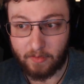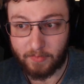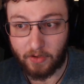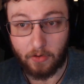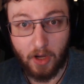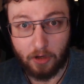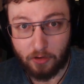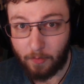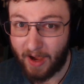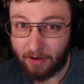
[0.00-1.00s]
So
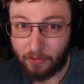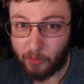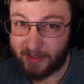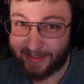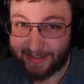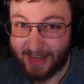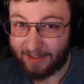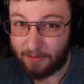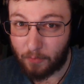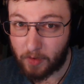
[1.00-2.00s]
2 bottles was
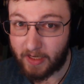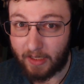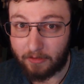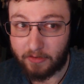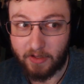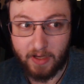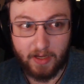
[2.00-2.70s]
exactly $40.